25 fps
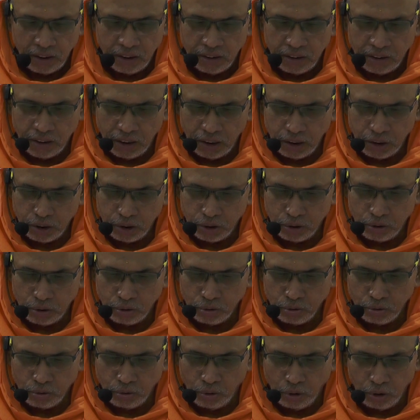Just to
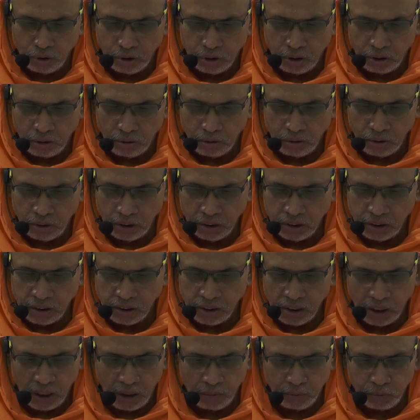go through
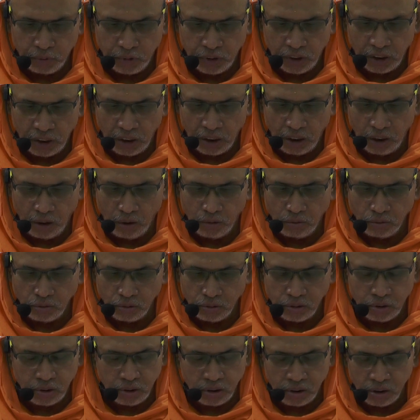these ups and
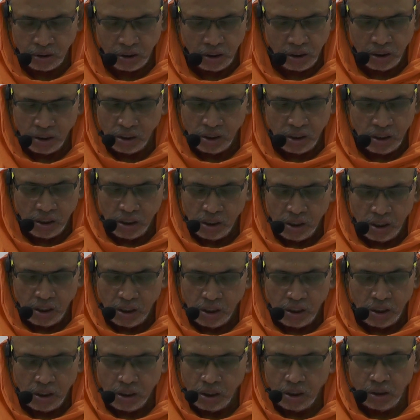downs,
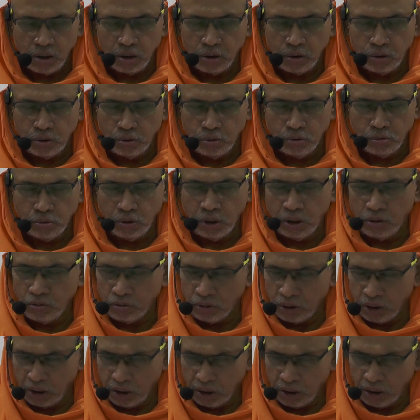you
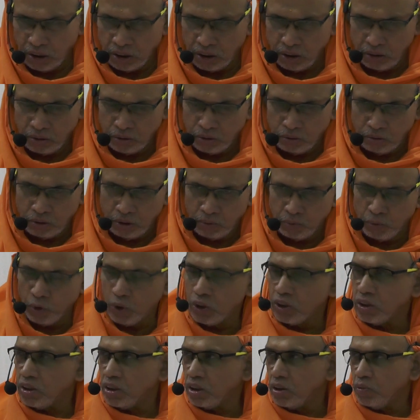have created, today
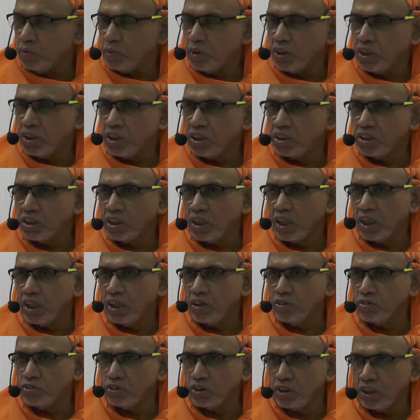morning in meditation I
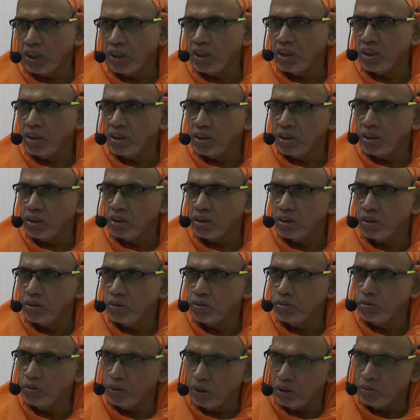have said,
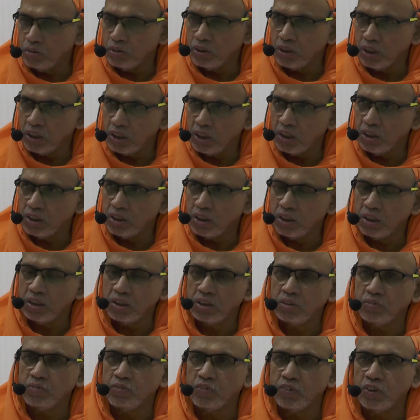you have created
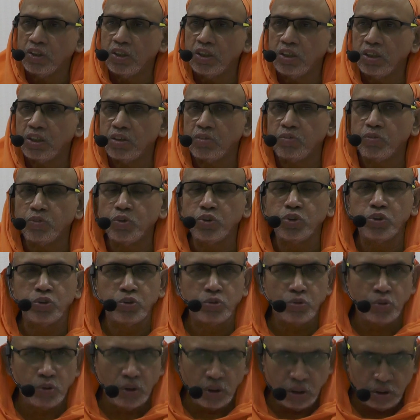the world in which
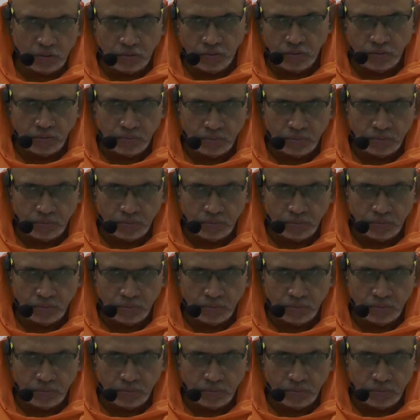you live.